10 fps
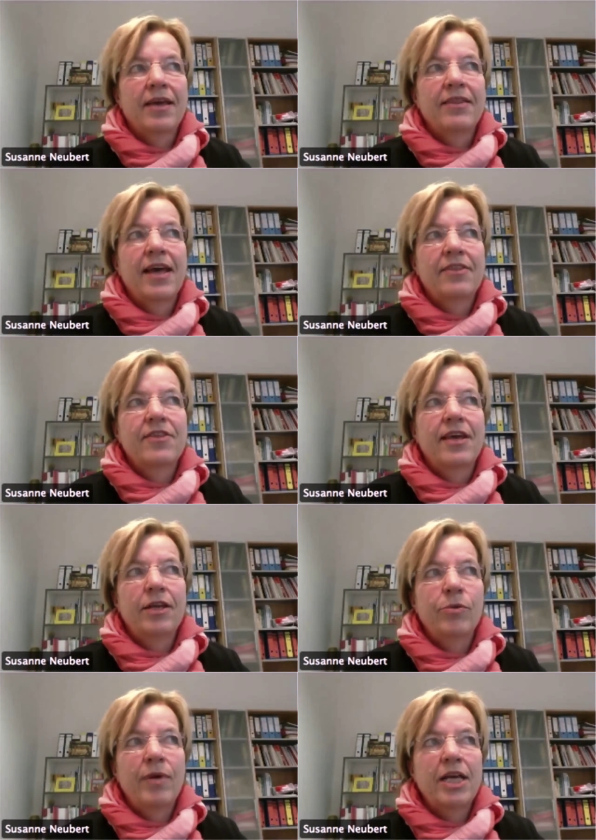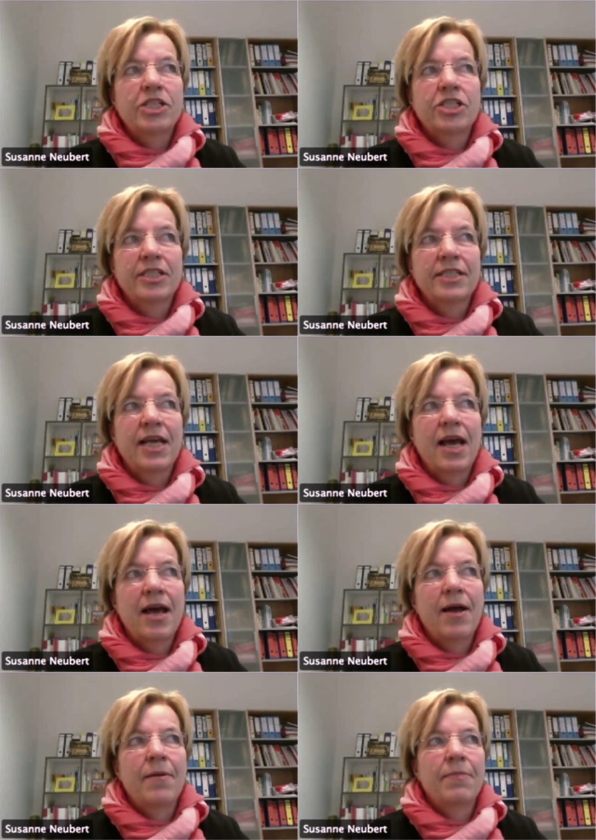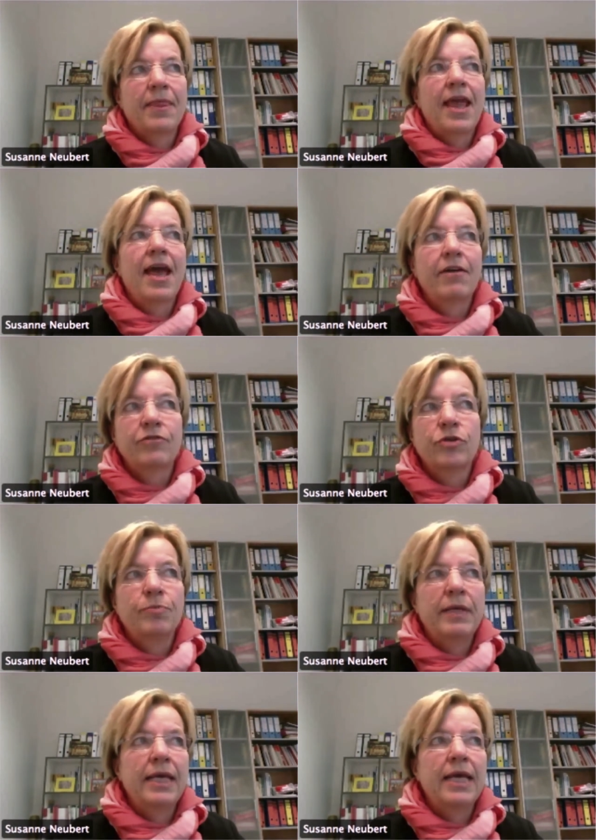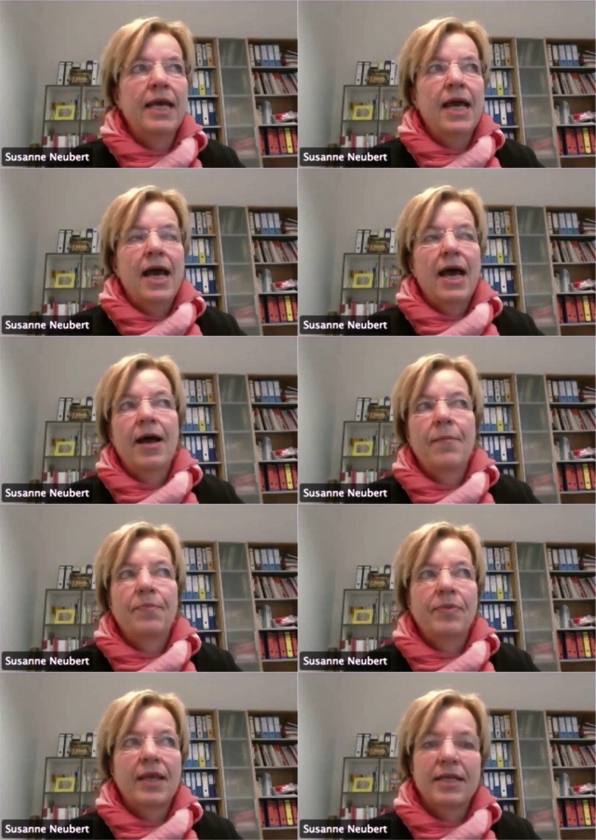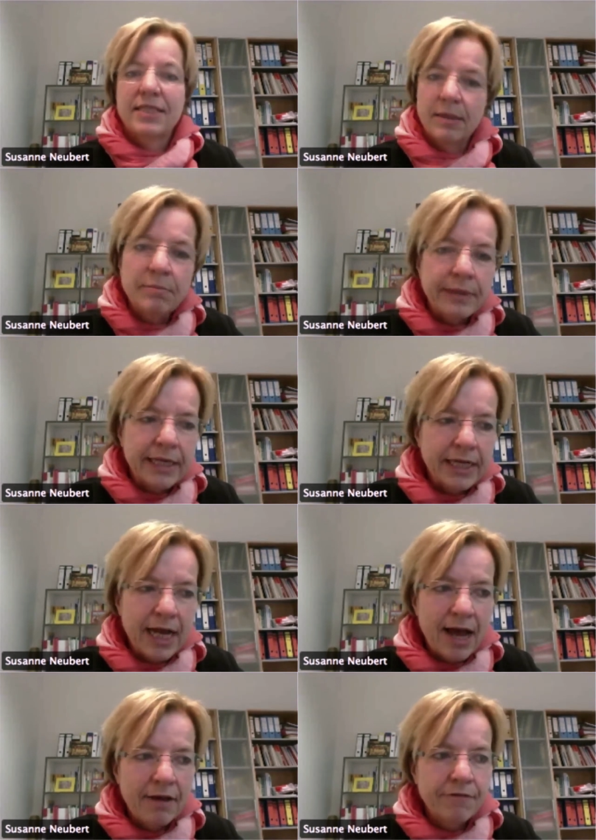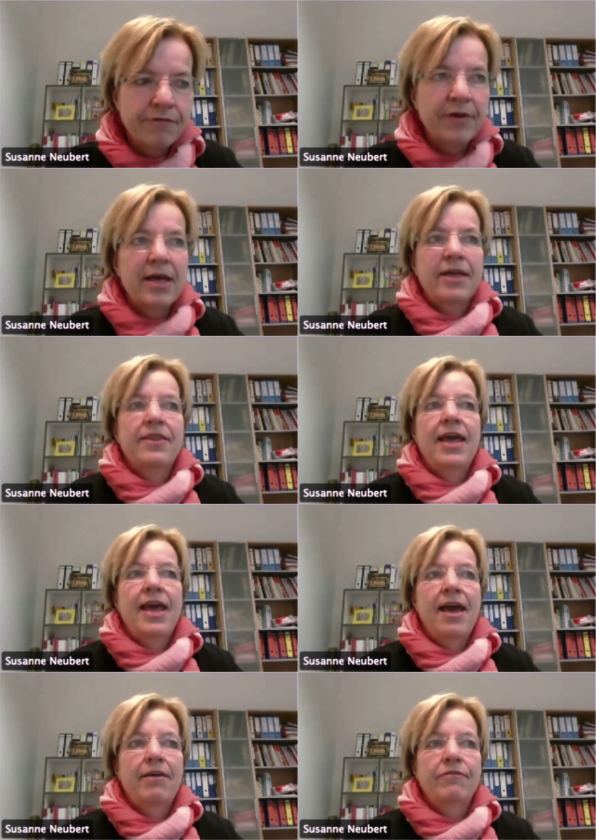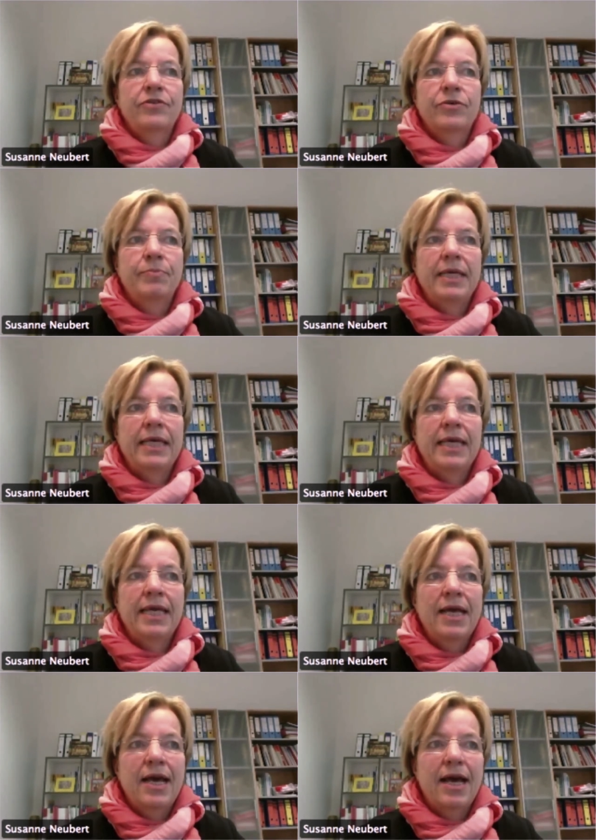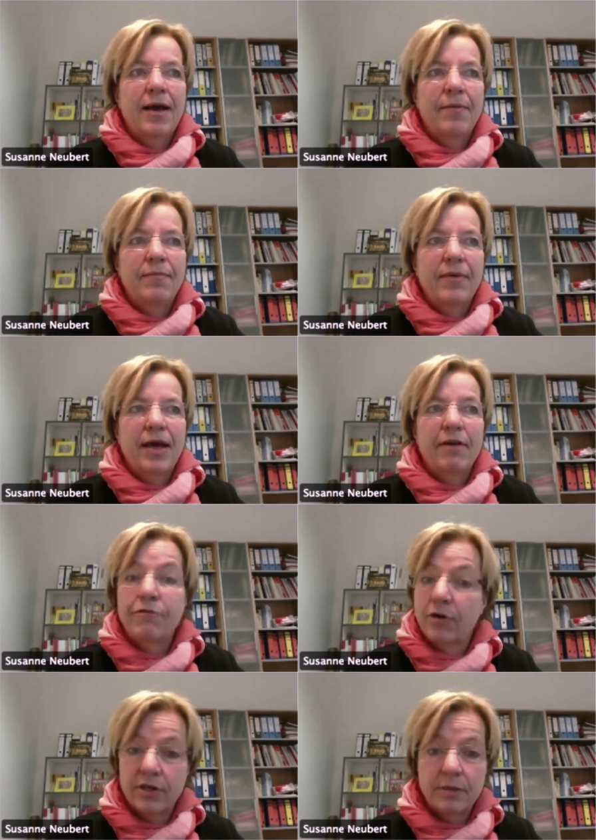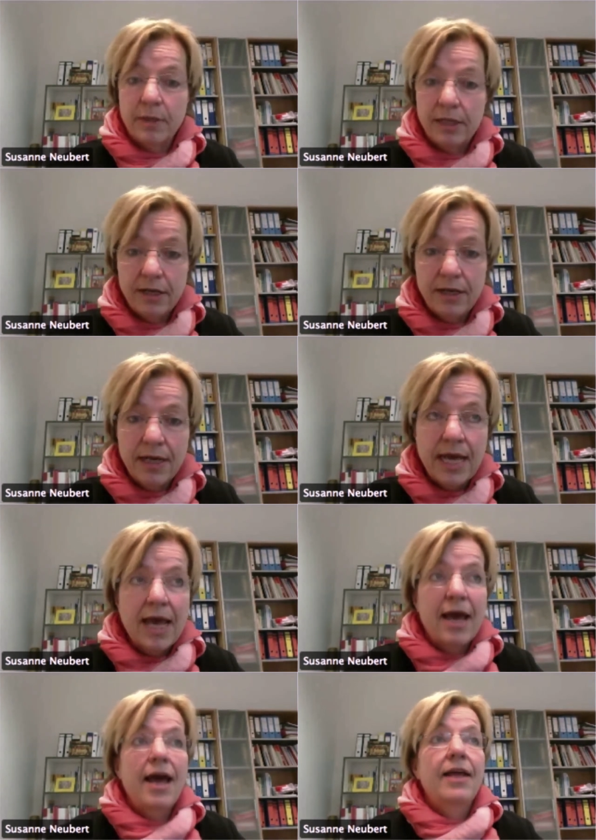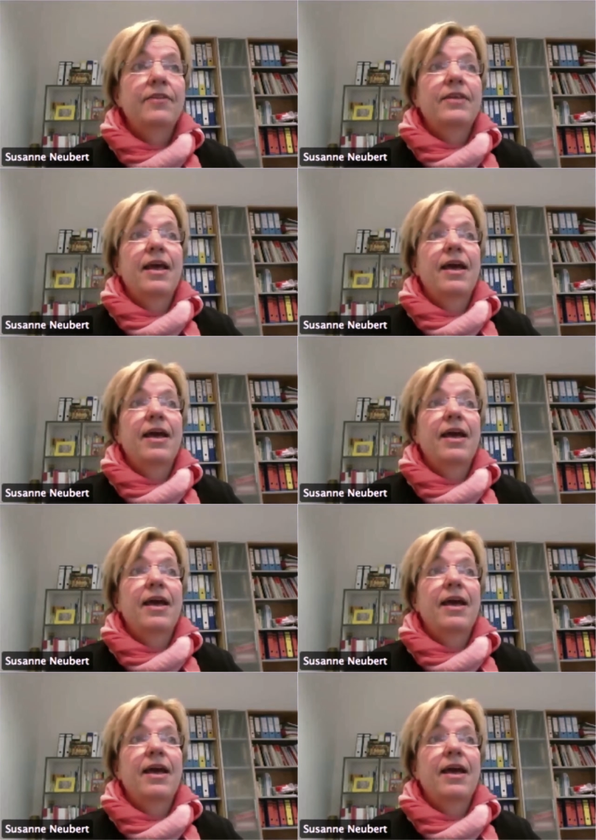that the innovations have to be simple enough, they have to be affordable, and